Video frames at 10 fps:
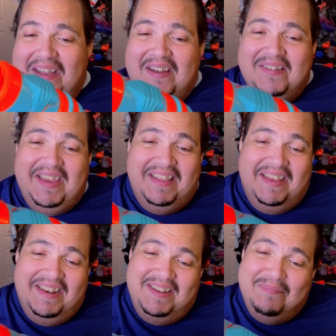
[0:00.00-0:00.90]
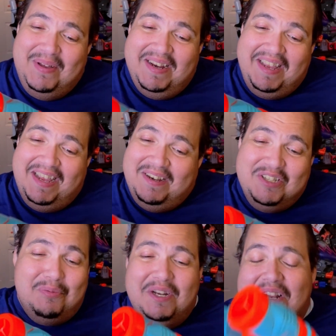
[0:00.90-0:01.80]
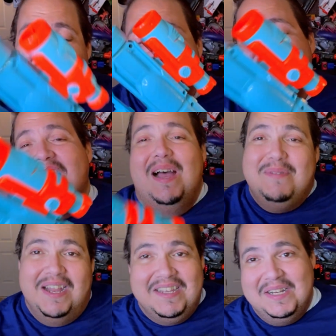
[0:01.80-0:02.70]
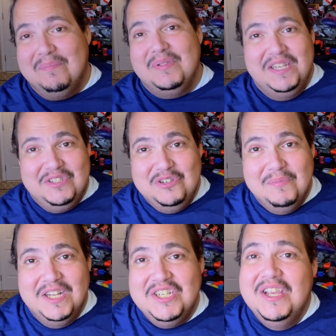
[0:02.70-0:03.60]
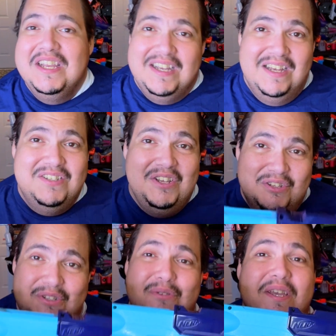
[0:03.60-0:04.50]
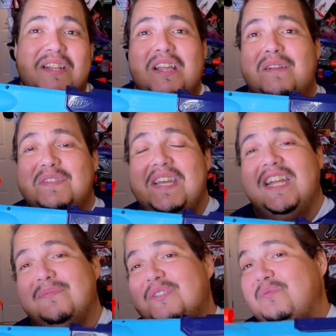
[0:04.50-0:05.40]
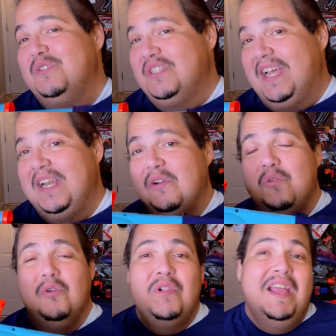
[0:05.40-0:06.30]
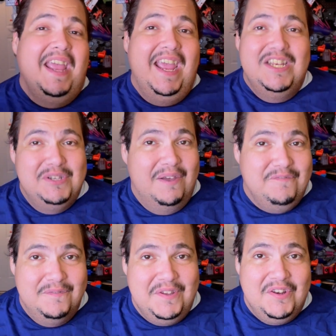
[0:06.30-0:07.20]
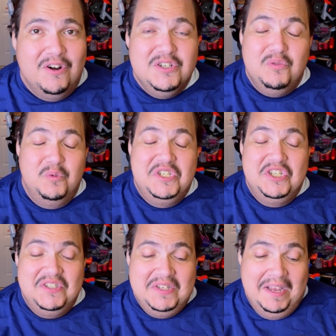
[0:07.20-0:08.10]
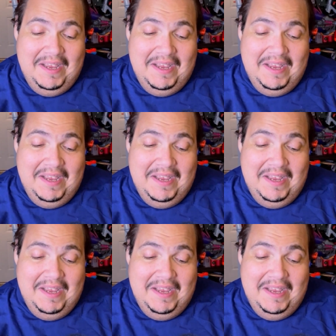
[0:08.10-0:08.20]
Okay then. But again, $20, I'm not going to complain too much because you do get a lot of attachments, which is kind of cool, and you have 50 darts, which is